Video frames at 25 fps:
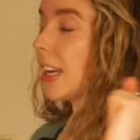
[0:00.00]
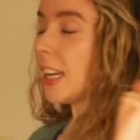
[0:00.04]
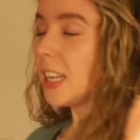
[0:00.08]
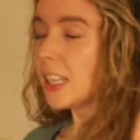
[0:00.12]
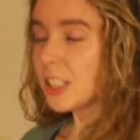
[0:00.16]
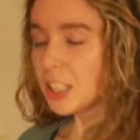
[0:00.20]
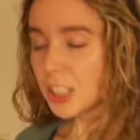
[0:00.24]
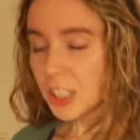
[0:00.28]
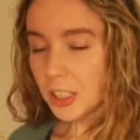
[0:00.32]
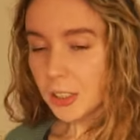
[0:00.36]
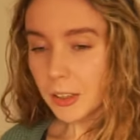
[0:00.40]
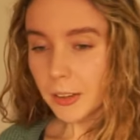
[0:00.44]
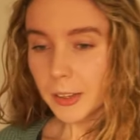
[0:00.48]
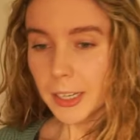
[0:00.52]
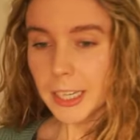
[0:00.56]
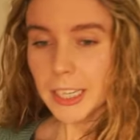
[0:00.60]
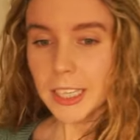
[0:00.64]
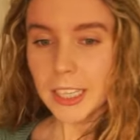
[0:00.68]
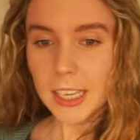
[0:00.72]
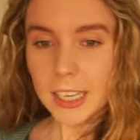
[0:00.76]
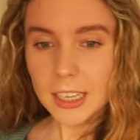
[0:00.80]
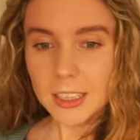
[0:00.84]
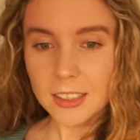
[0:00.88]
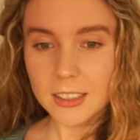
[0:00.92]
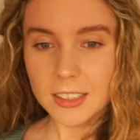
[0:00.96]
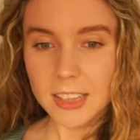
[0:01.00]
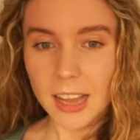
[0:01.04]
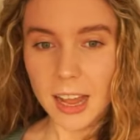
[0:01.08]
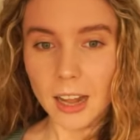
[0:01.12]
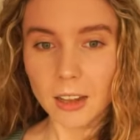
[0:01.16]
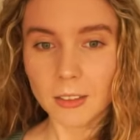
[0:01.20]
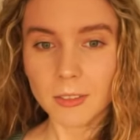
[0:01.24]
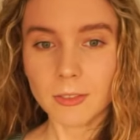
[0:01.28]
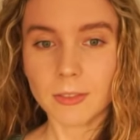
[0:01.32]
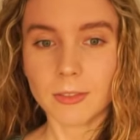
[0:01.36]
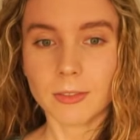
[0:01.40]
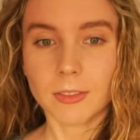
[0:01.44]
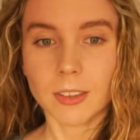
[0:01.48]
Engineering
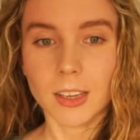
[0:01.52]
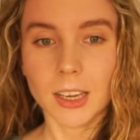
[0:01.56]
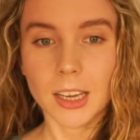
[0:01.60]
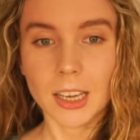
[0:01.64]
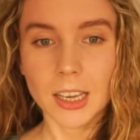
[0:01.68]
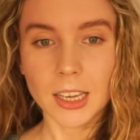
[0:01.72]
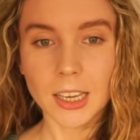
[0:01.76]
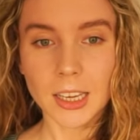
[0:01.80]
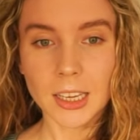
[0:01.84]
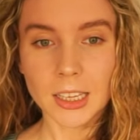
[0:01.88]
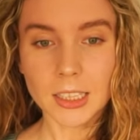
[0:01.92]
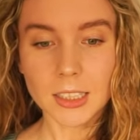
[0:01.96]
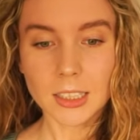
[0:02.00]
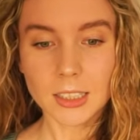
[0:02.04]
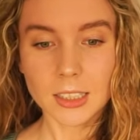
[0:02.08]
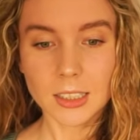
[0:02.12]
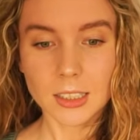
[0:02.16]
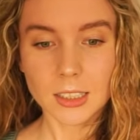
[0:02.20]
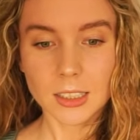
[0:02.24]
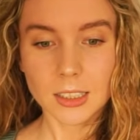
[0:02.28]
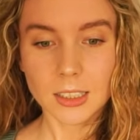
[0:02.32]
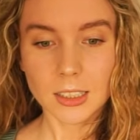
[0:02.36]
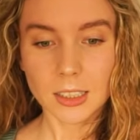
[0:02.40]
itself is,